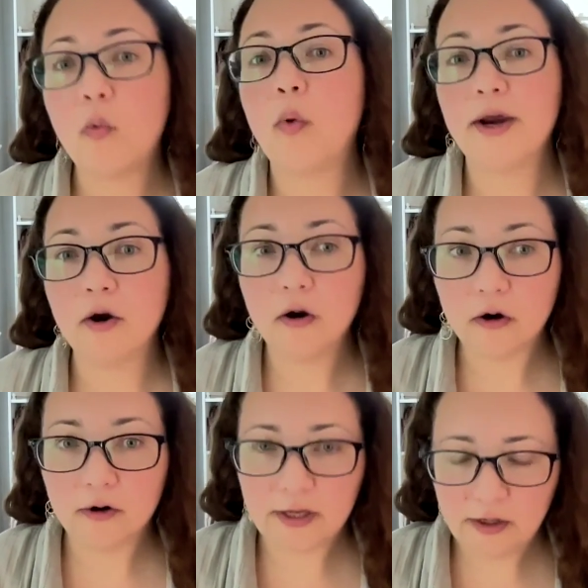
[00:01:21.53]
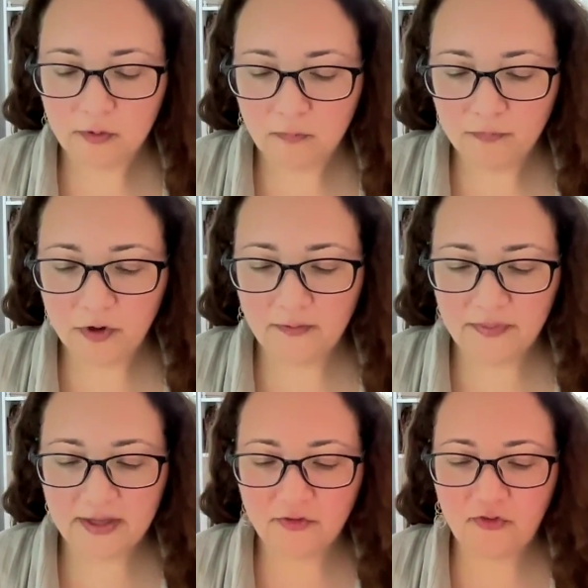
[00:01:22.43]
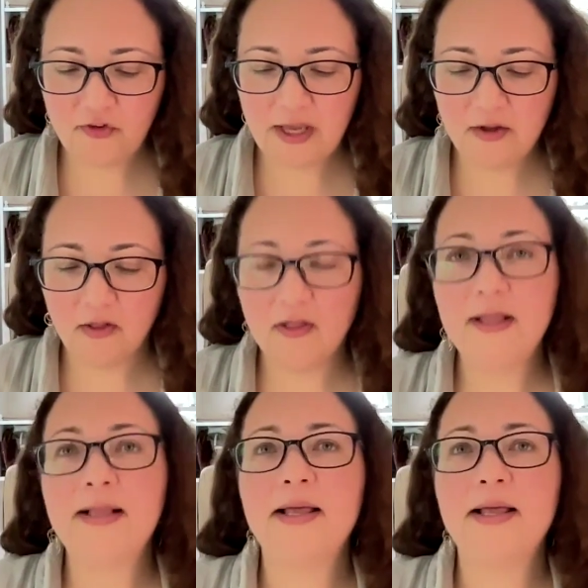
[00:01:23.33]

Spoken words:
Where are you on that scale?